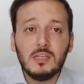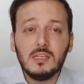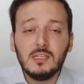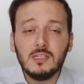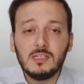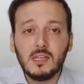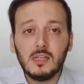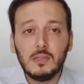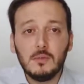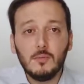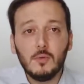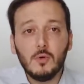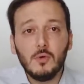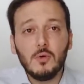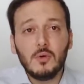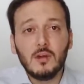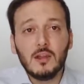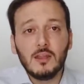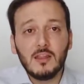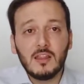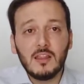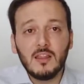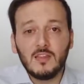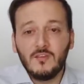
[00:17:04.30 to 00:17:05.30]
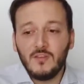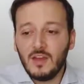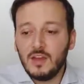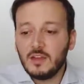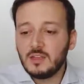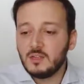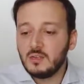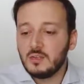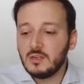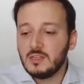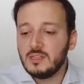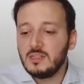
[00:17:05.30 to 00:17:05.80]
these anymore, and that
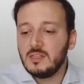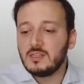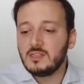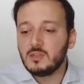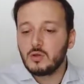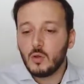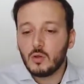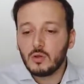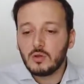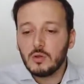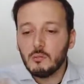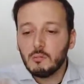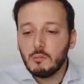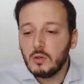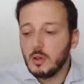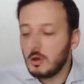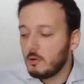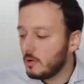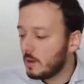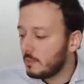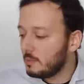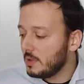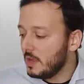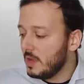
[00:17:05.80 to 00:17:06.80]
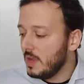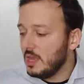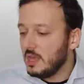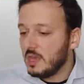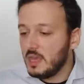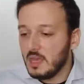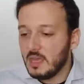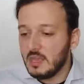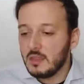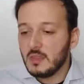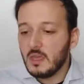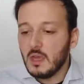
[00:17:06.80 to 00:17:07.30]
eventually this is going to blow up
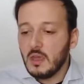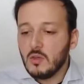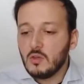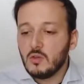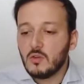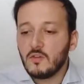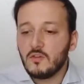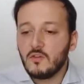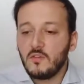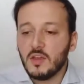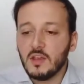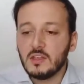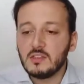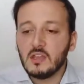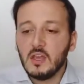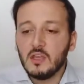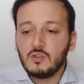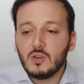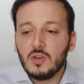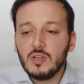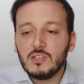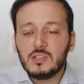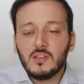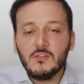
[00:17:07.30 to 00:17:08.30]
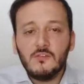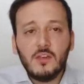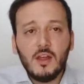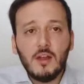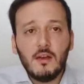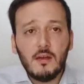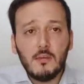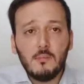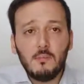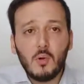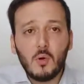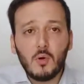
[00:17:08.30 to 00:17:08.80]
in your face. So it's a
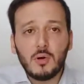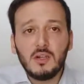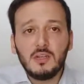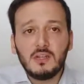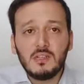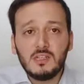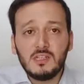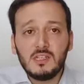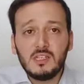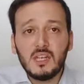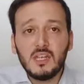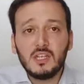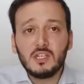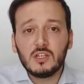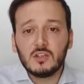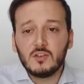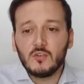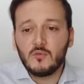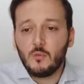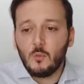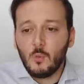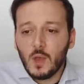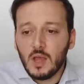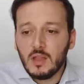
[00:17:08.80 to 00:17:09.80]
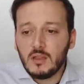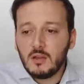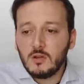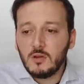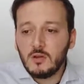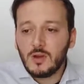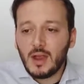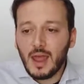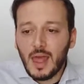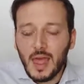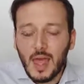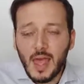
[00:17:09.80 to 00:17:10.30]
very important decision of whether
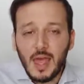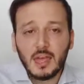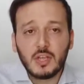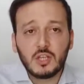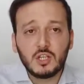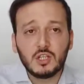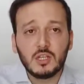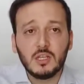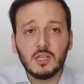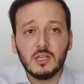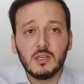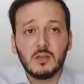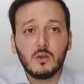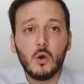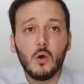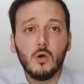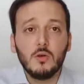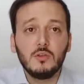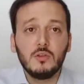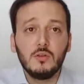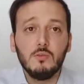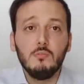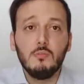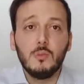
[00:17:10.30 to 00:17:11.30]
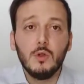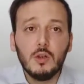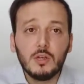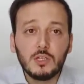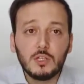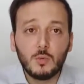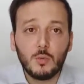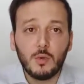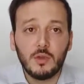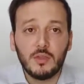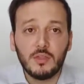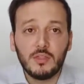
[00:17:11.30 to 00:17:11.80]
you're actually going to
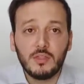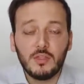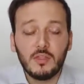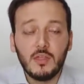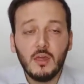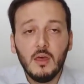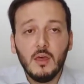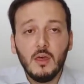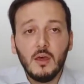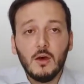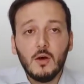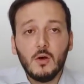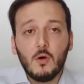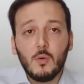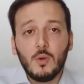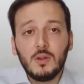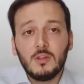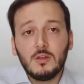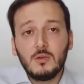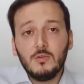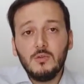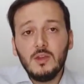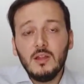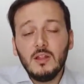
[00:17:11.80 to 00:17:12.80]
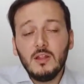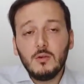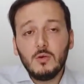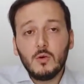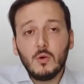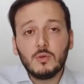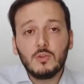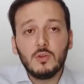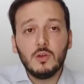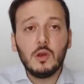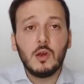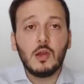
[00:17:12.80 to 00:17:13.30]
merge with, or whether you're really
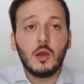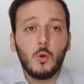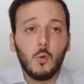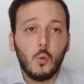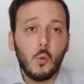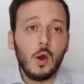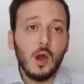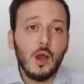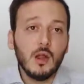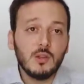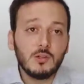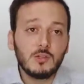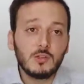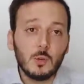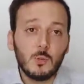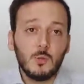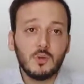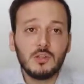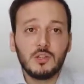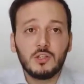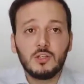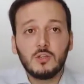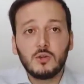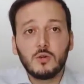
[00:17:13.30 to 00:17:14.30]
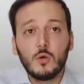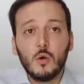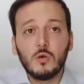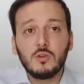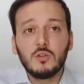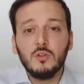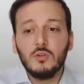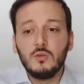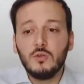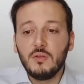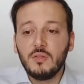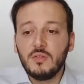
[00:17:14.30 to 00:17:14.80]
going to acquire someone that you're going
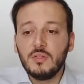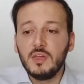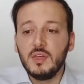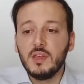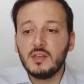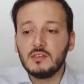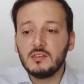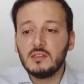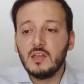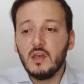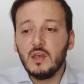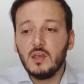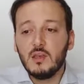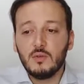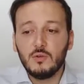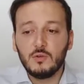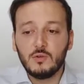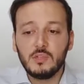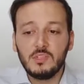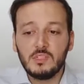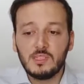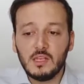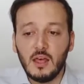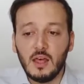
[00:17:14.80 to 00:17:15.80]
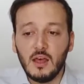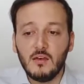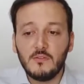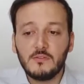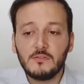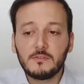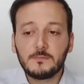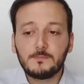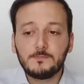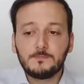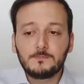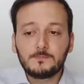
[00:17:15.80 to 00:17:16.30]
to do things
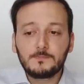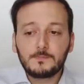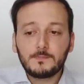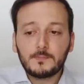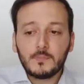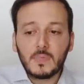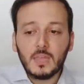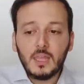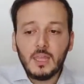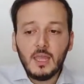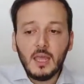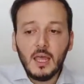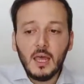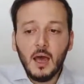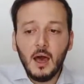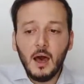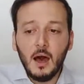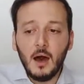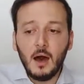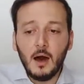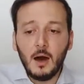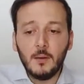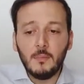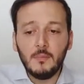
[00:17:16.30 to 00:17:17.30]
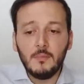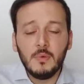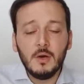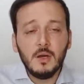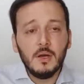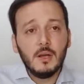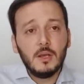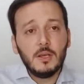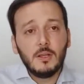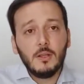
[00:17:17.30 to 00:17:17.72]
yourself. You